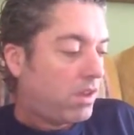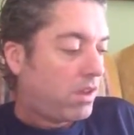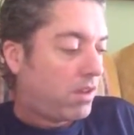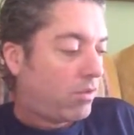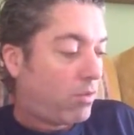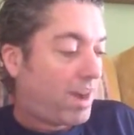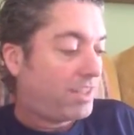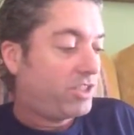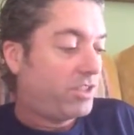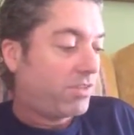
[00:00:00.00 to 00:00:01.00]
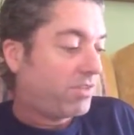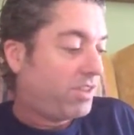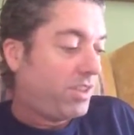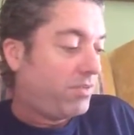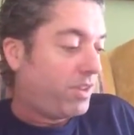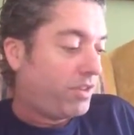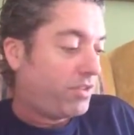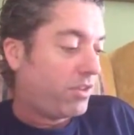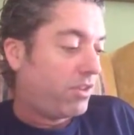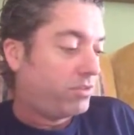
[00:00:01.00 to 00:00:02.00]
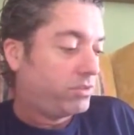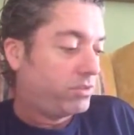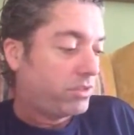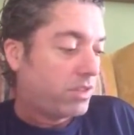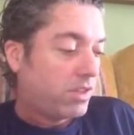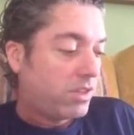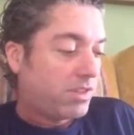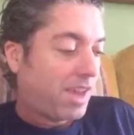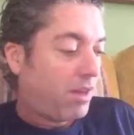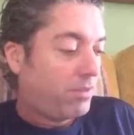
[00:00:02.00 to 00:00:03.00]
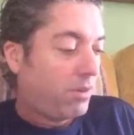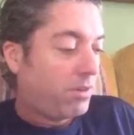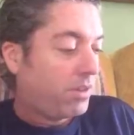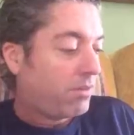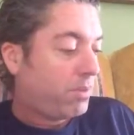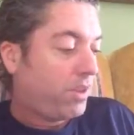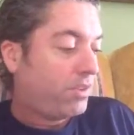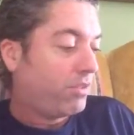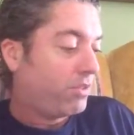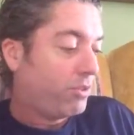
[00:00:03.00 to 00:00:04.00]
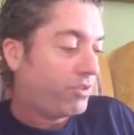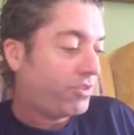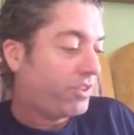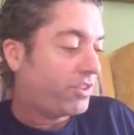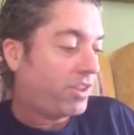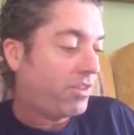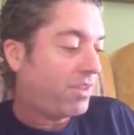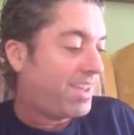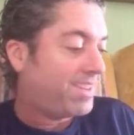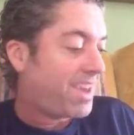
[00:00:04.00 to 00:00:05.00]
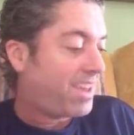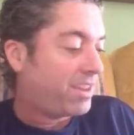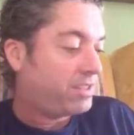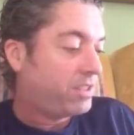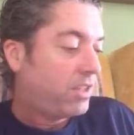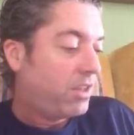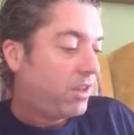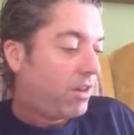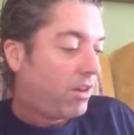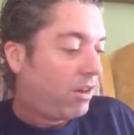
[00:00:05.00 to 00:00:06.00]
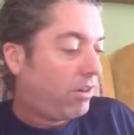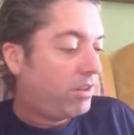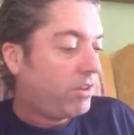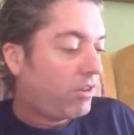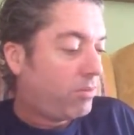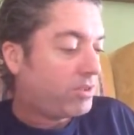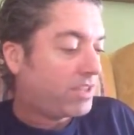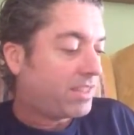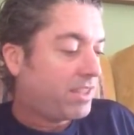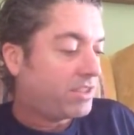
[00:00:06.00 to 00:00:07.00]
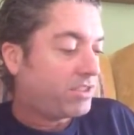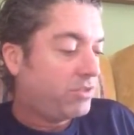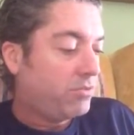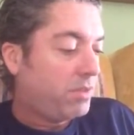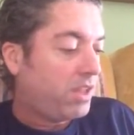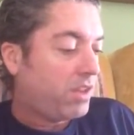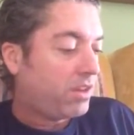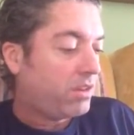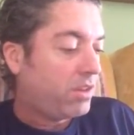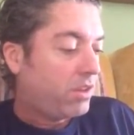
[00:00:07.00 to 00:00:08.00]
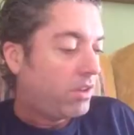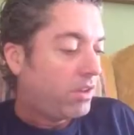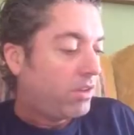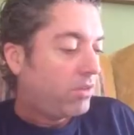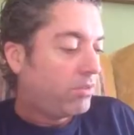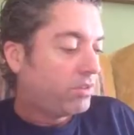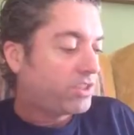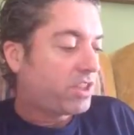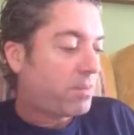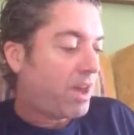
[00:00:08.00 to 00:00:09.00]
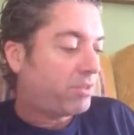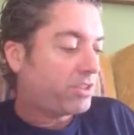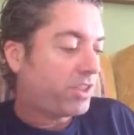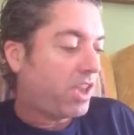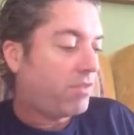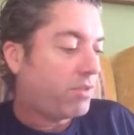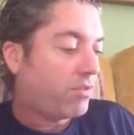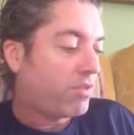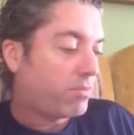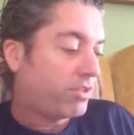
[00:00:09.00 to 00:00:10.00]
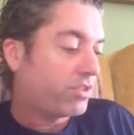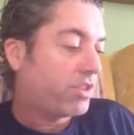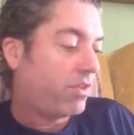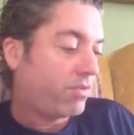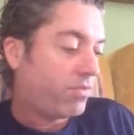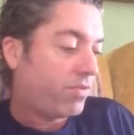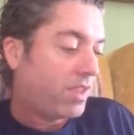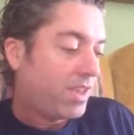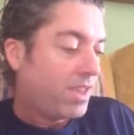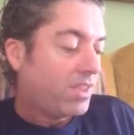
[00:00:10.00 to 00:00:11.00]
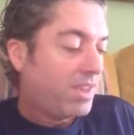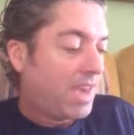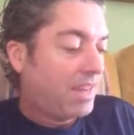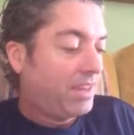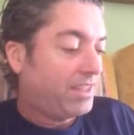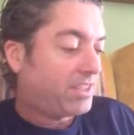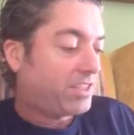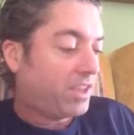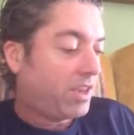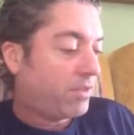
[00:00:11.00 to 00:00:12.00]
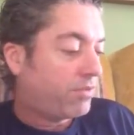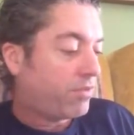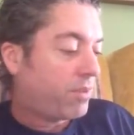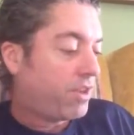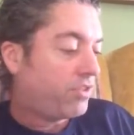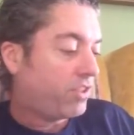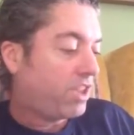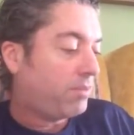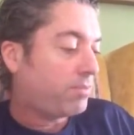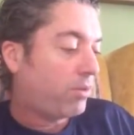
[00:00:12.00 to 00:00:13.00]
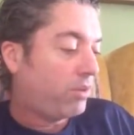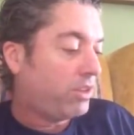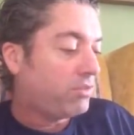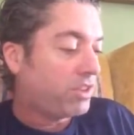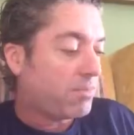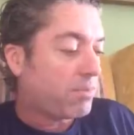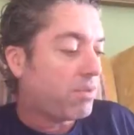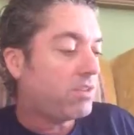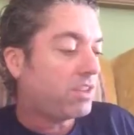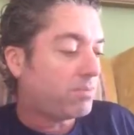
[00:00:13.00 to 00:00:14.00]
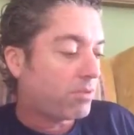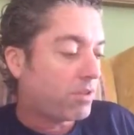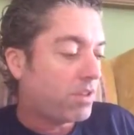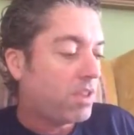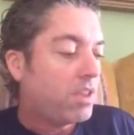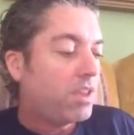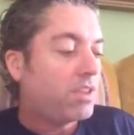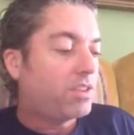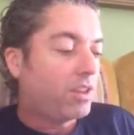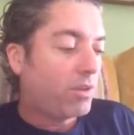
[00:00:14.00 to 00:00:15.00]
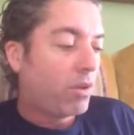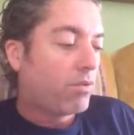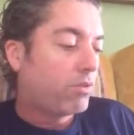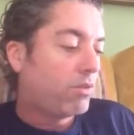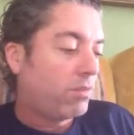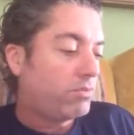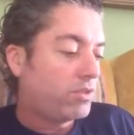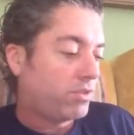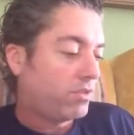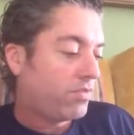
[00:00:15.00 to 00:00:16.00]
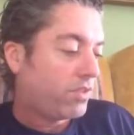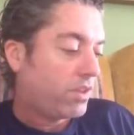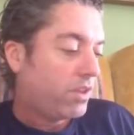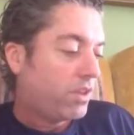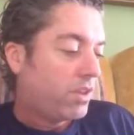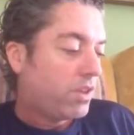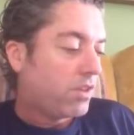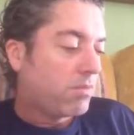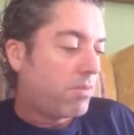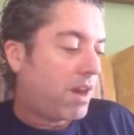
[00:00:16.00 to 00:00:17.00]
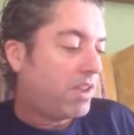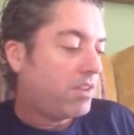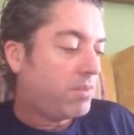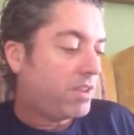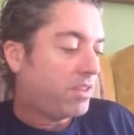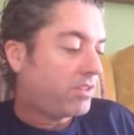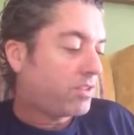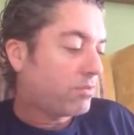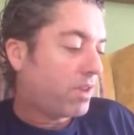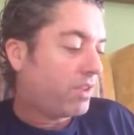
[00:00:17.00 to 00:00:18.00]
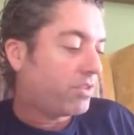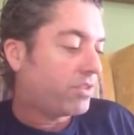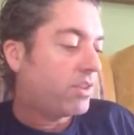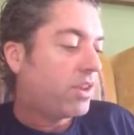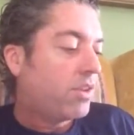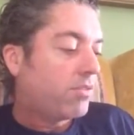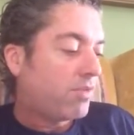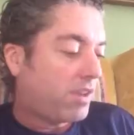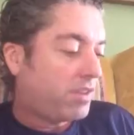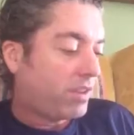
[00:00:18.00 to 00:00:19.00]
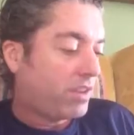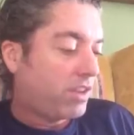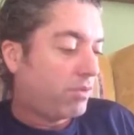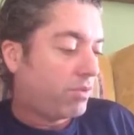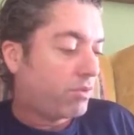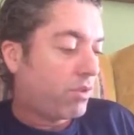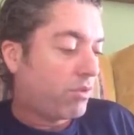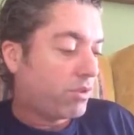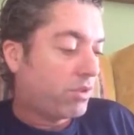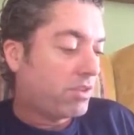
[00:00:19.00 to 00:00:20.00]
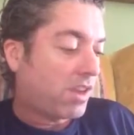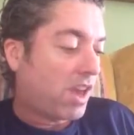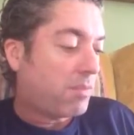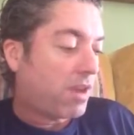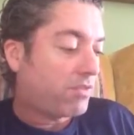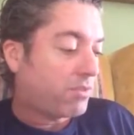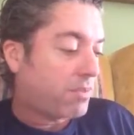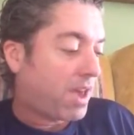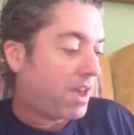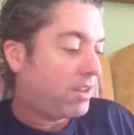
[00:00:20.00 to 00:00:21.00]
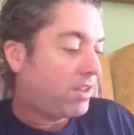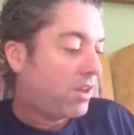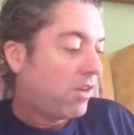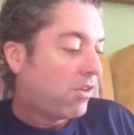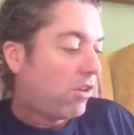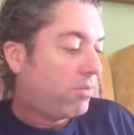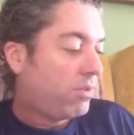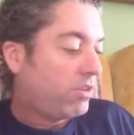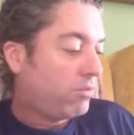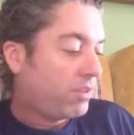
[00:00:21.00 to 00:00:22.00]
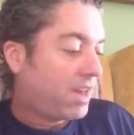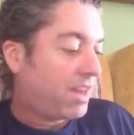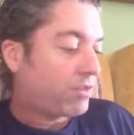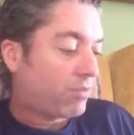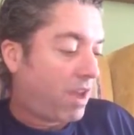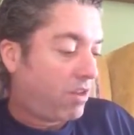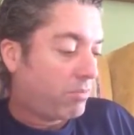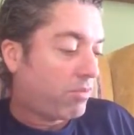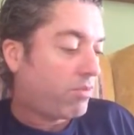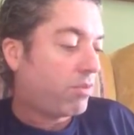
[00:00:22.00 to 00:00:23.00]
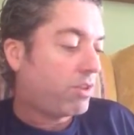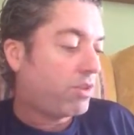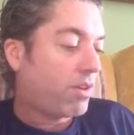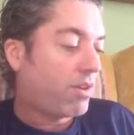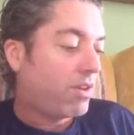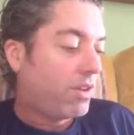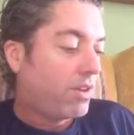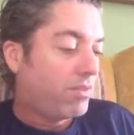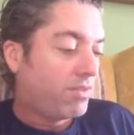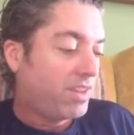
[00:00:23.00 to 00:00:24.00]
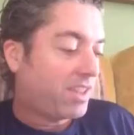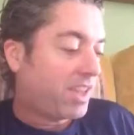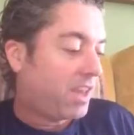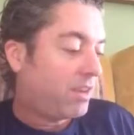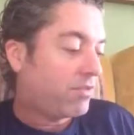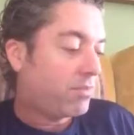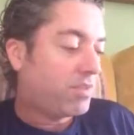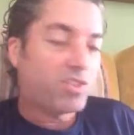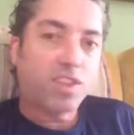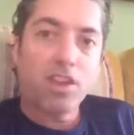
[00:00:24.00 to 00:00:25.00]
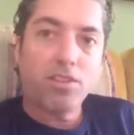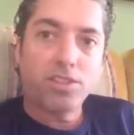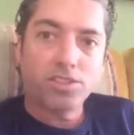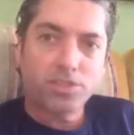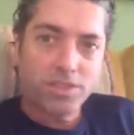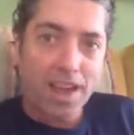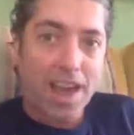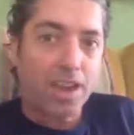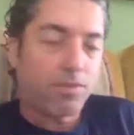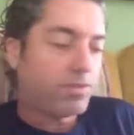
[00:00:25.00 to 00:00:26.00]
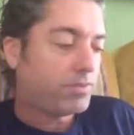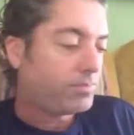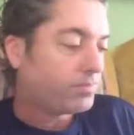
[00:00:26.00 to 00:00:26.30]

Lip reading: watch another TV show, download another piece of useless internet data, all in the hopes that this new media will somehow save you from yourself. The endless sea of information keeps pulling you deeper and deeper until it overwhelms you. Your mind begins to race. Frantically, you will throw good time after bad, hoping you will not drown before you are vindicated from this careless dive.